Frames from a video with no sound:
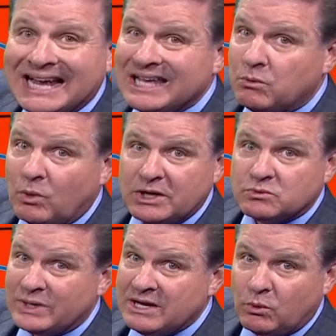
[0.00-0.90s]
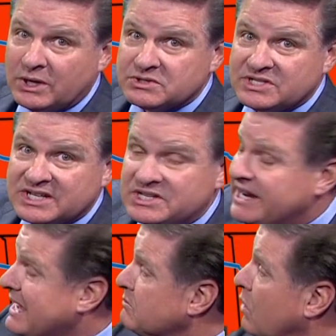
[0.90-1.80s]
We hit 106
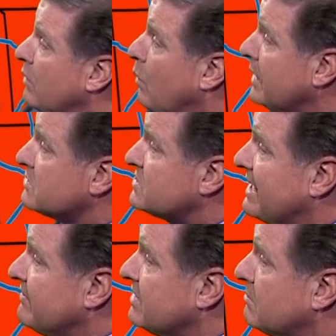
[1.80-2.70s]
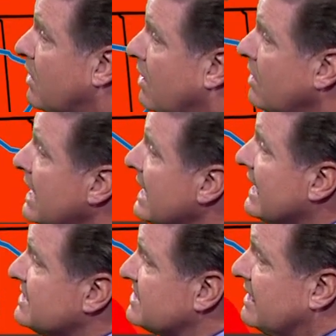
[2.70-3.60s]
today. I'm going 107 tomorrow.
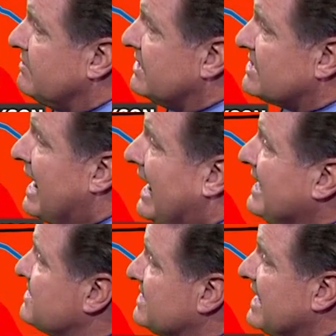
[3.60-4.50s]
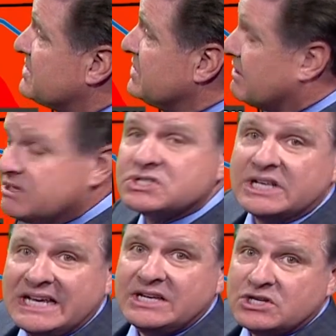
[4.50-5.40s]
Is this high stays near us.
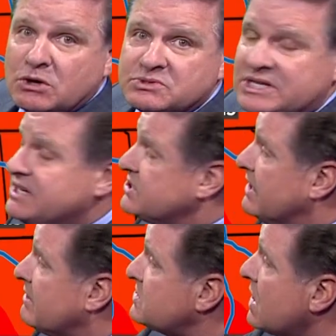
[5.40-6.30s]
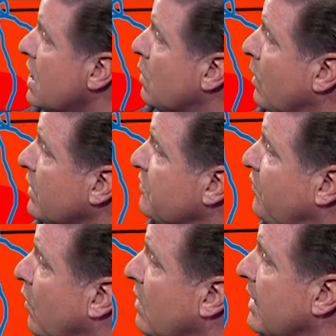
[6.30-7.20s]
The heat dome stays near us.
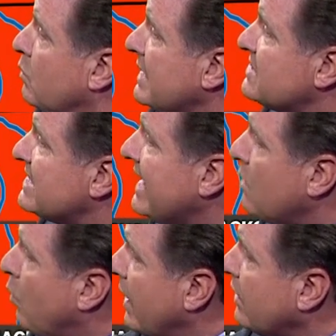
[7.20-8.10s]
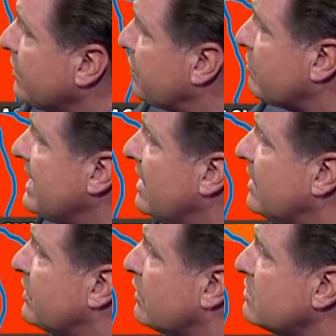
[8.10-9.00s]
104 on Wednesday, 103
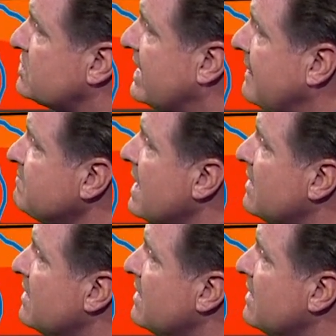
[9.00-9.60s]
on Thursday.